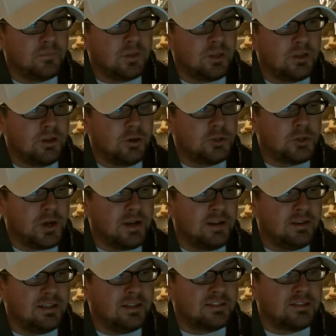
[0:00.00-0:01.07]
go try to
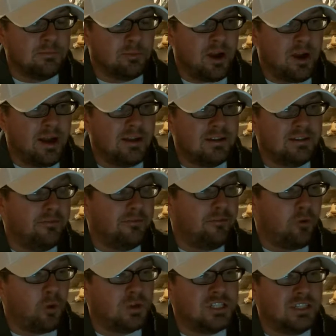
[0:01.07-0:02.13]
get some product. And
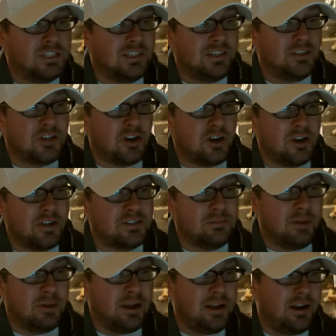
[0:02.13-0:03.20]
fortunately, the Targets in
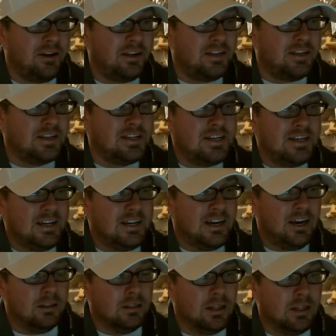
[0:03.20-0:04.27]
my area
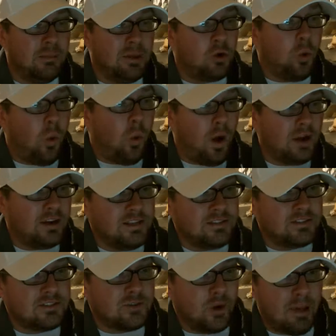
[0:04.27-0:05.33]
limit
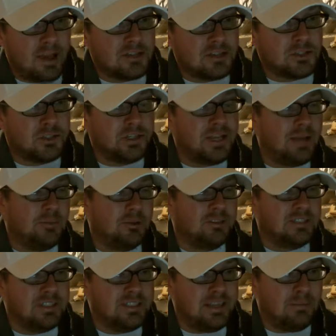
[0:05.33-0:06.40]
quantities, so I'm actually able to
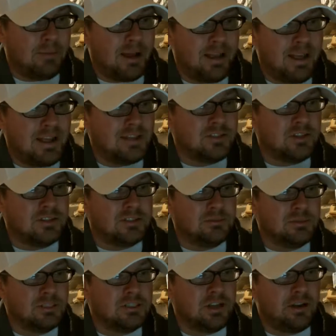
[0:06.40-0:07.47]
get my hands on some
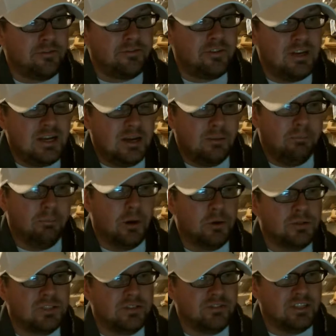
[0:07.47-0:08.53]
stuff
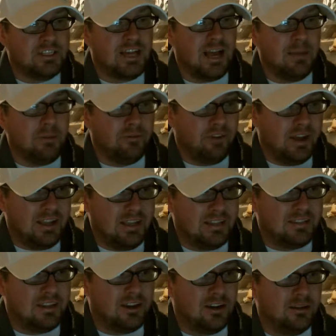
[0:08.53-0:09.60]
most of the time if I get
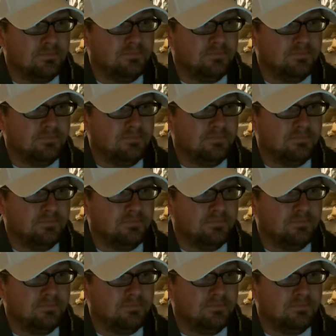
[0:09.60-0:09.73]
there